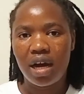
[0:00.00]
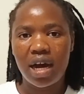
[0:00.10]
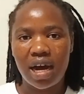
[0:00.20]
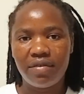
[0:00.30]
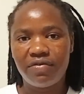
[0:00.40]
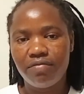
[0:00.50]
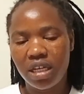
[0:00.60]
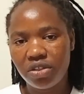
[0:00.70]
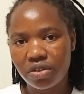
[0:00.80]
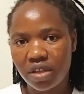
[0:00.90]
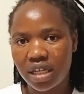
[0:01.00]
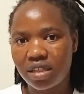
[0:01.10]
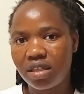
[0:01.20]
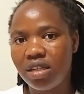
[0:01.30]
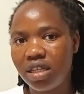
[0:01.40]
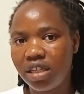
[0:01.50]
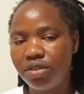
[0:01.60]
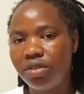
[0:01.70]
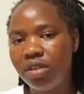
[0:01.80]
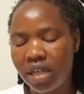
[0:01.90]
I've mentioned that in
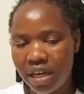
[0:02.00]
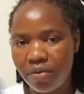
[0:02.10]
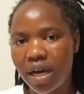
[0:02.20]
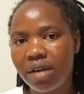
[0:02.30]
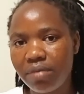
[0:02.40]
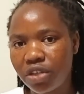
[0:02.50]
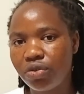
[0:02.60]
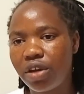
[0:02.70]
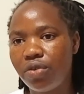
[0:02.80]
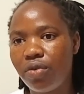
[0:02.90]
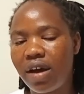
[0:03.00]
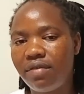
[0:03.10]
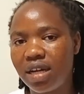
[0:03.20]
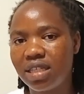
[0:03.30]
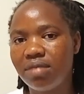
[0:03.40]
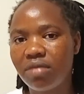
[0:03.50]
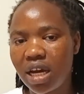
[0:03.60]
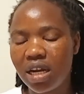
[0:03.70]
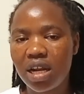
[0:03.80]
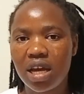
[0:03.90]
day 1, make sure you have a SIM
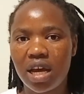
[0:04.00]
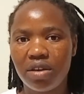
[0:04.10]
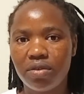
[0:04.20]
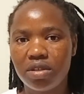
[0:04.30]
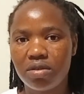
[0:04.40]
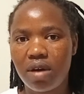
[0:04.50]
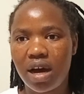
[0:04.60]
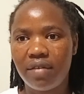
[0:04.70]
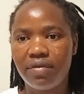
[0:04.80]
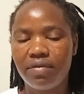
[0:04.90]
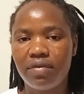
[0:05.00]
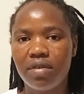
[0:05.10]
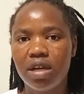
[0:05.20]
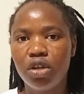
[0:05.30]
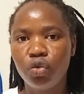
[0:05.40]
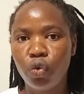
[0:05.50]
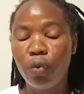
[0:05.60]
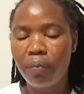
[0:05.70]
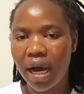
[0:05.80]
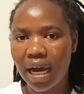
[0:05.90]
card and you also have
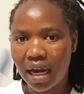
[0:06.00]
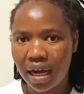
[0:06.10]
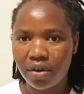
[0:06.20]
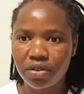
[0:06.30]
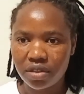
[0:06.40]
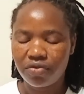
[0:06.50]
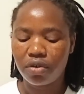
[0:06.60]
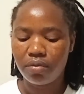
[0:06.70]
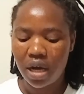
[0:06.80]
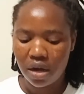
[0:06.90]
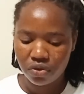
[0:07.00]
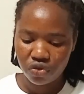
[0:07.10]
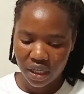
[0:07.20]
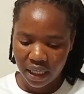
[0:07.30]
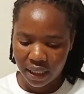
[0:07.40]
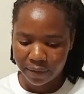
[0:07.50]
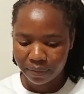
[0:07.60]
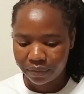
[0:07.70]
2 Pang accounts from Australia.